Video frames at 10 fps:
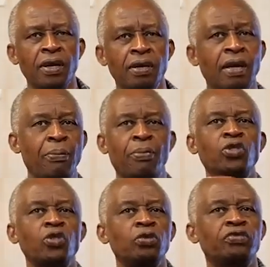
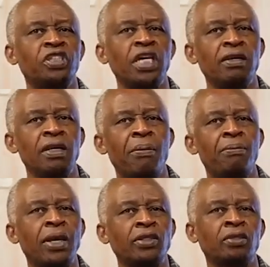Apostle Sheldon and
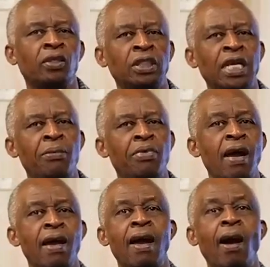Pastor Deborah
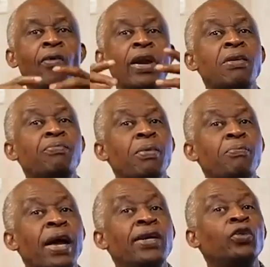are already
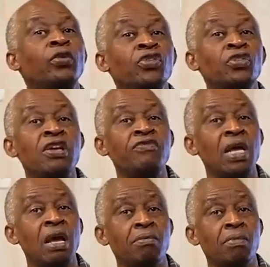preparing to receive them